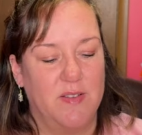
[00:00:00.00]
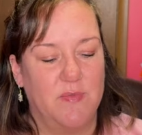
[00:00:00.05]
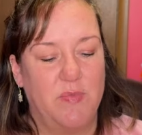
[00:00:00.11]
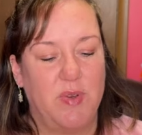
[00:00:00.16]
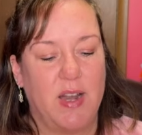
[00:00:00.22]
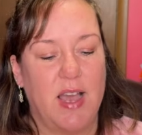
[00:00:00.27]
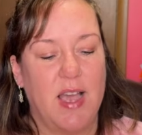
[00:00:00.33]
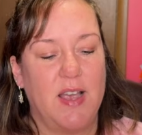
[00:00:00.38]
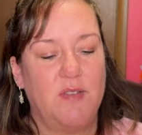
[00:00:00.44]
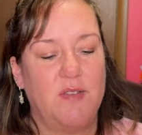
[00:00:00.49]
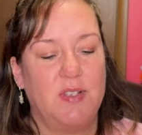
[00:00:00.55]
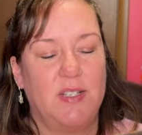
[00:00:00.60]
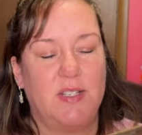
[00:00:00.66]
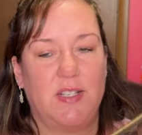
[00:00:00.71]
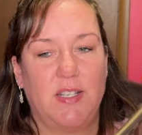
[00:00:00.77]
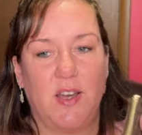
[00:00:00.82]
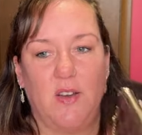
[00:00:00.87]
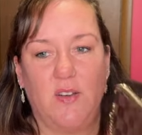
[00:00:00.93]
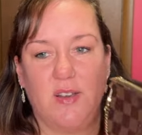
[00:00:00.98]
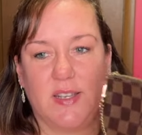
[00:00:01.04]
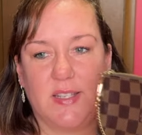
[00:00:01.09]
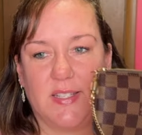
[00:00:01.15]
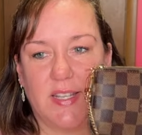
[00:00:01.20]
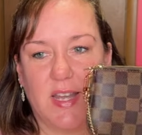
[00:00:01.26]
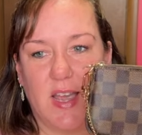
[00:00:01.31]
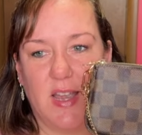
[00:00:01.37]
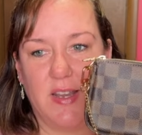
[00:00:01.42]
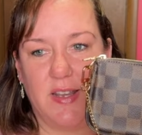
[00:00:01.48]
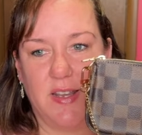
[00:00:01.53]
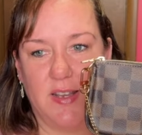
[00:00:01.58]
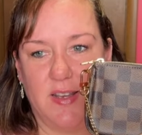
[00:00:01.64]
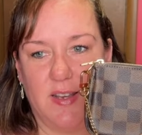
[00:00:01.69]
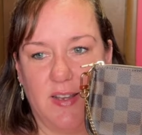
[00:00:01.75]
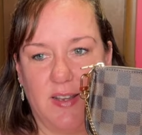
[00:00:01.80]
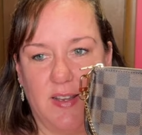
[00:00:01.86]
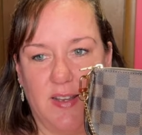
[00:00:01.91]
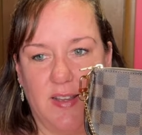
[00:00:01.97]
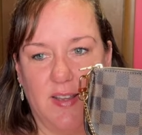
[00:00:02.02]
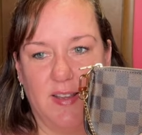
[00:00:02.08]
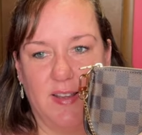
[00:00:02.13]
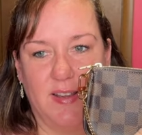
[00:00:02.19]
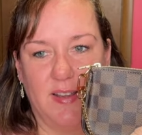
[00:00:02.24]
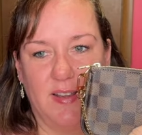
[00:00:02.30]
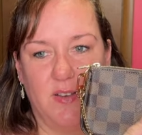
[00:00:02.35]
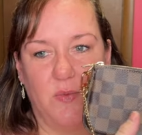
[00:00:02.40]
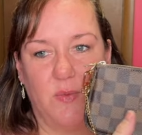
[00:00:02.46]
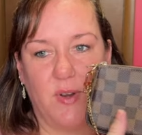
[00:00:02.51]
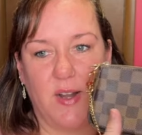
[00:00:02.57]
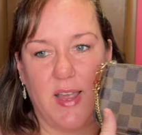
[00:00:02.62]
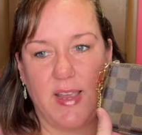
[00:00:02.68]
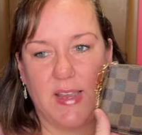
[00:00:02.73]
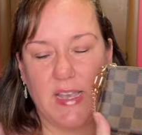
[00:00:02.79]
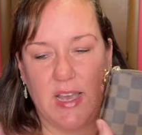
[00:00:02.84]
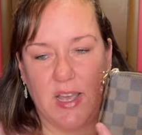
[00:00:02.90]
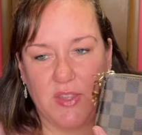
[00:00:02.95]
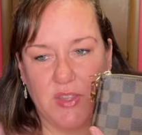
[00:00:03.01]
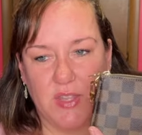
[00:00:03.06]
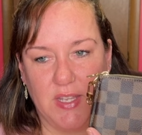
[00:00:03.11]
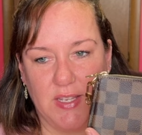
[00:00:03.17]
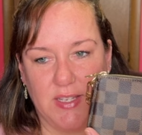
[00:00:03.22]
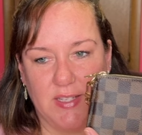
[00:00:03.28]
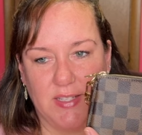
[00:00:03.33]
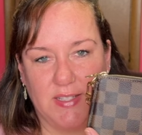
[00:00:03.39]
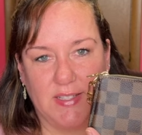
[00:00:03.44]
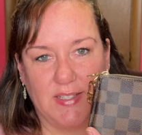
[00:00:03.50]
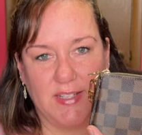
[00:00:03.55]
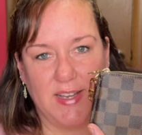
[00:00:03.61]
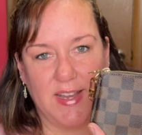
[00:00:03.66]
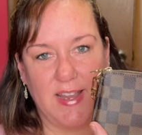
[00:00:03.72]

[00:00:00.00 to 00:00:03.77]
But I was so excited when I got this.